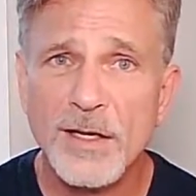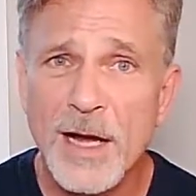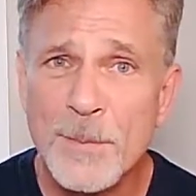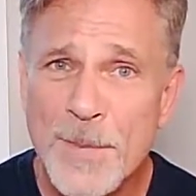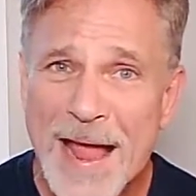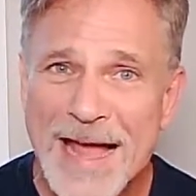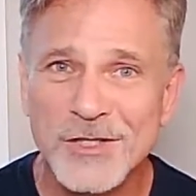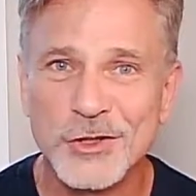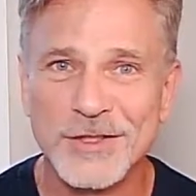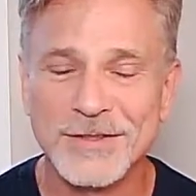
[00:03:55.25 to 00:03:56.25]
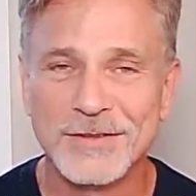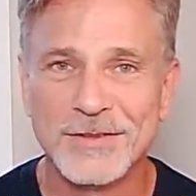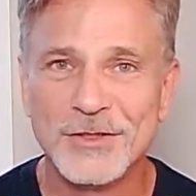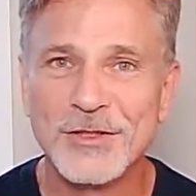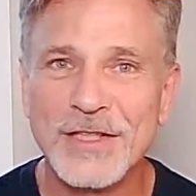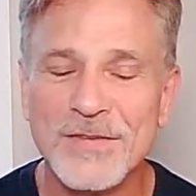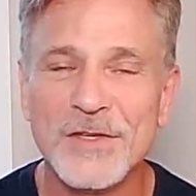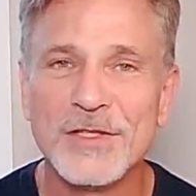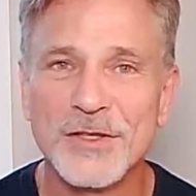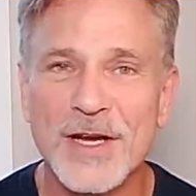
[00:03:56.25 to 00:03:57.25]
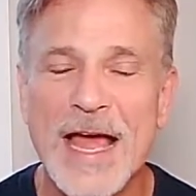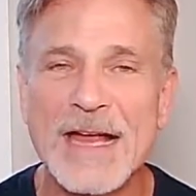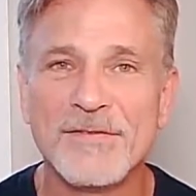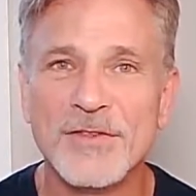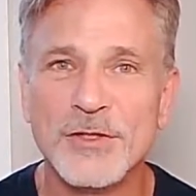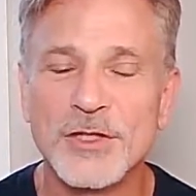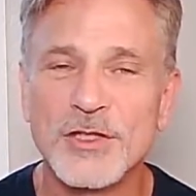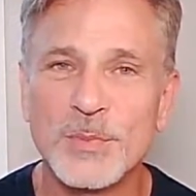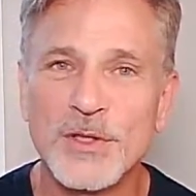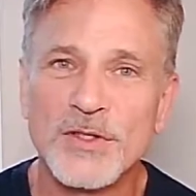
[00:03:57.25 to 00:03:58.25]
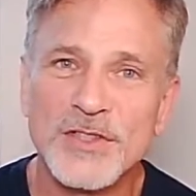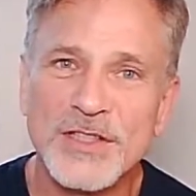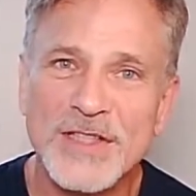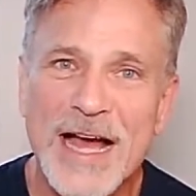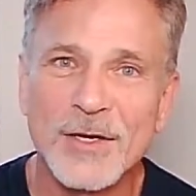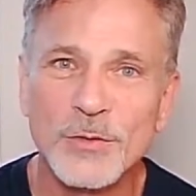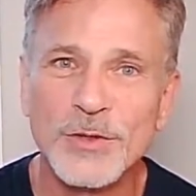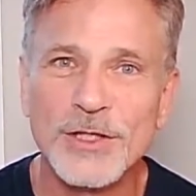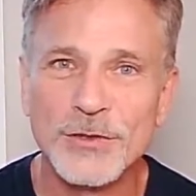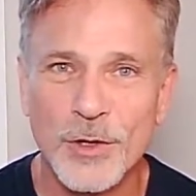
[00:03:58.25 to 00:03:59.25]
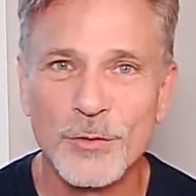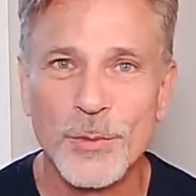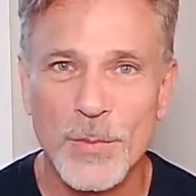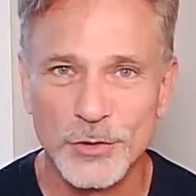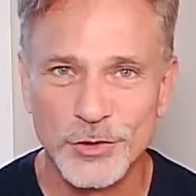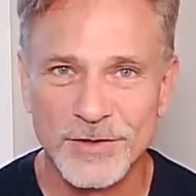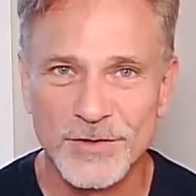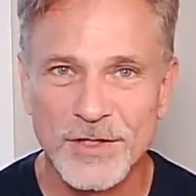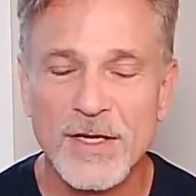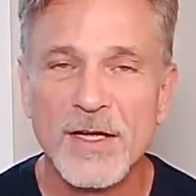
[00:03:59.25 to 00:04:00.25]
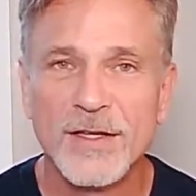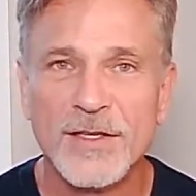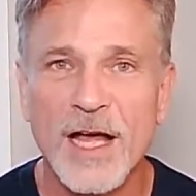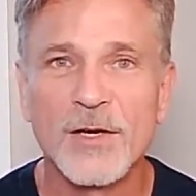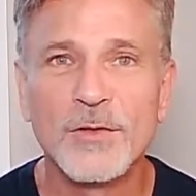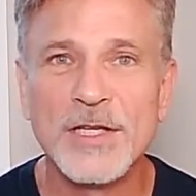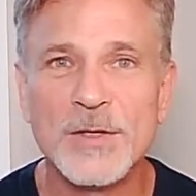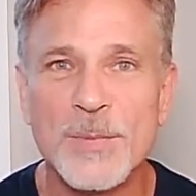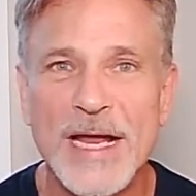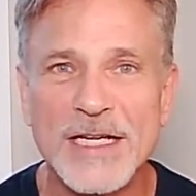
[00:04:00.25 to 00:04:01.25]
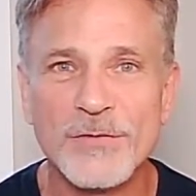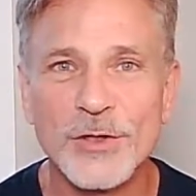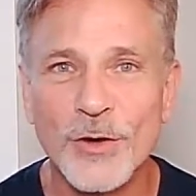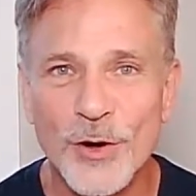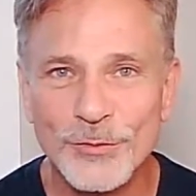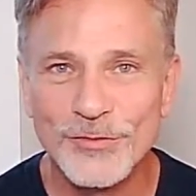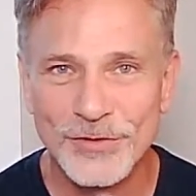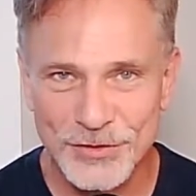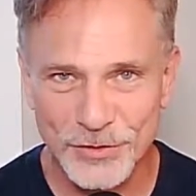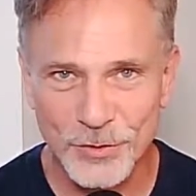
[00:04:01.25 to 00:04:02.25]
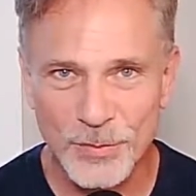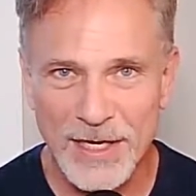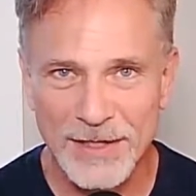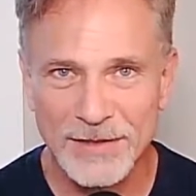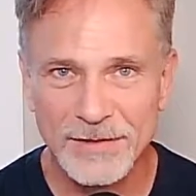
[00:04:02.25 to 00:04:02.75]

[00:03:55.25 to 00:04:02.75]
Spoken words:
imagine you're living your life and you're experiencing not only your own emotions, not only the pain of your own physical body,